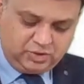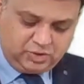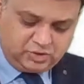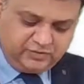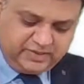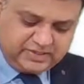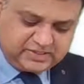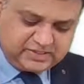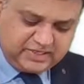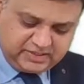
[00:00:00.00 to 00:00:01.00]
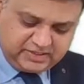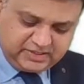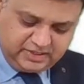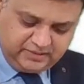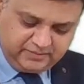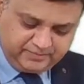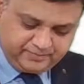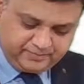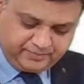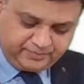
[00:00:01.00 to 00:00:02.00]
So we understand that say
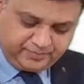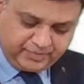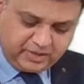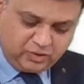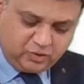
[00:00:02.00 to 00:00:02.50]
the